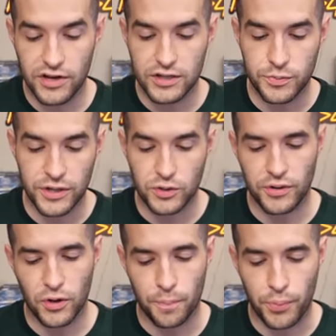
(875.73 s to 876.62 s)
Imminent Dismissal,
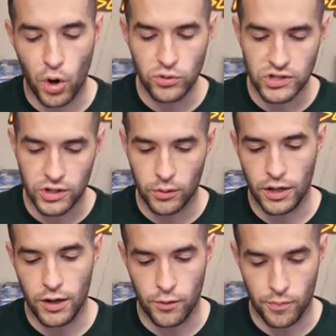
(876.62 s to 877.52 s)
but they're both so
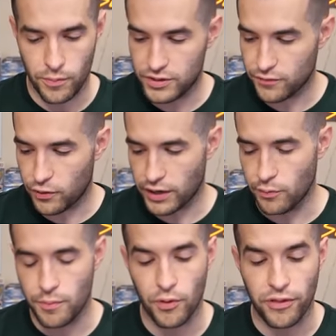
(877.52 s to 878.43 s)
low. Mr.
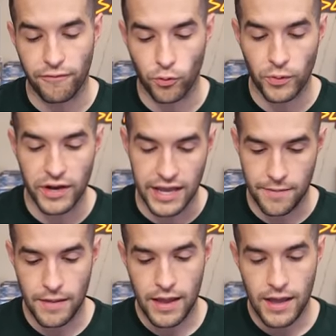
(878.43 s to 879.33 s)
Volcano, we both have 3.